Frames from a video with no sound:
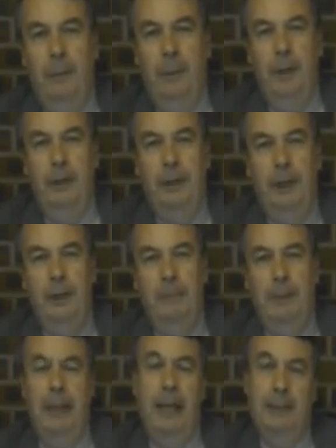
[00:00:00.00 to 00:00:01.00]

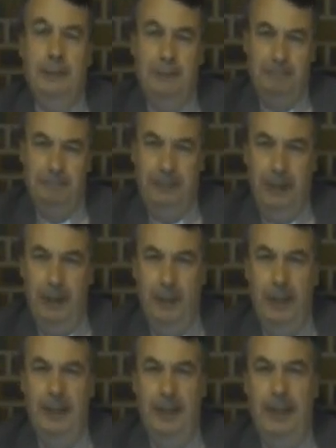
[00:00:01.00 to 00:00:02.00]
Worship, yes, you know,
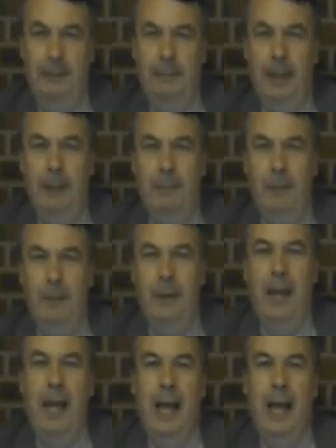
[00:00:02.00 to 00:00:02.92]
these people